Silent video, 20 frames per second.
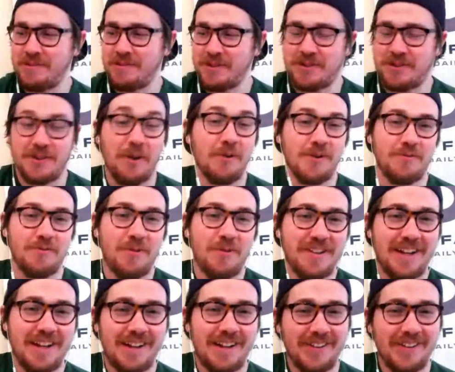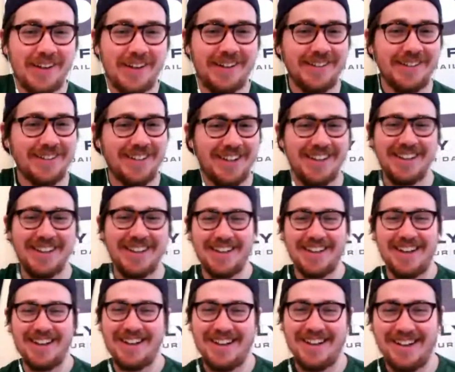always one day late.
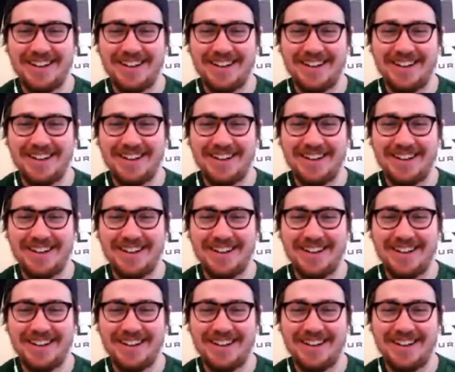I